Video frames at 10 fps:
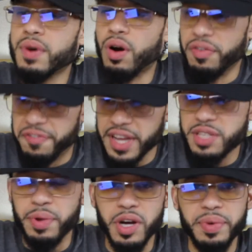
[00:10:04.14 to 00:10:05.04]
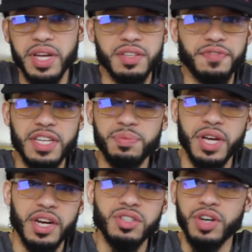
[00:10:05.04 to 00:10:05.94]
or Facebook, because
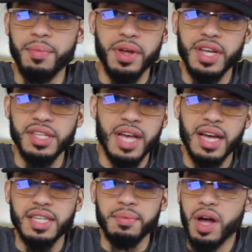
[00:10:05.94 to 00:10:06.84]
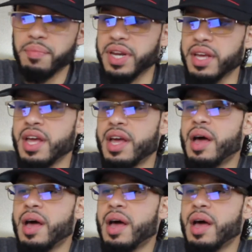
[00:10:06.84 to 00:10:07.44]
Facebook and Instagram are the exact same company.